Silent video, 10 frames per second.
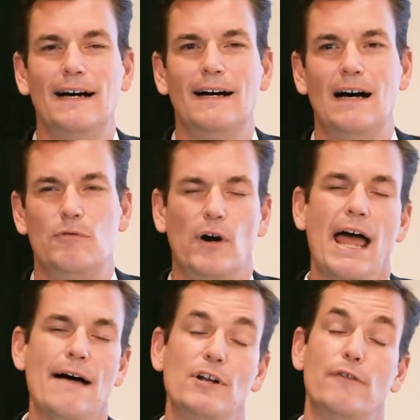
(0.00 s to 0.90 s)
um, or
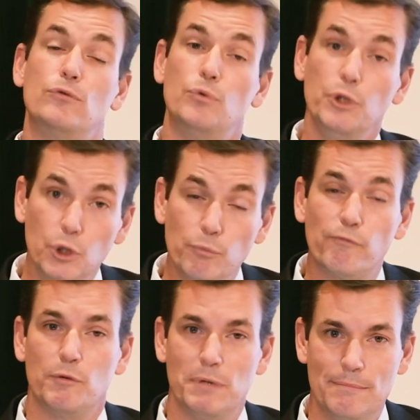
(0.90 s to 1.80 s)
have enough room
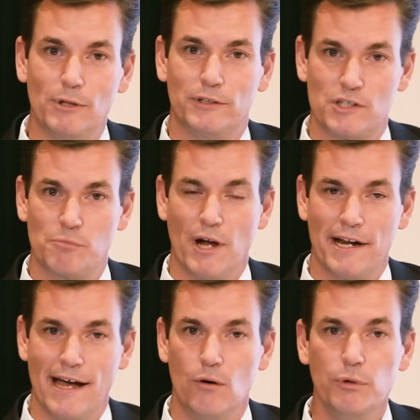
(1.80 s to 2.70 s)
for people to spread out.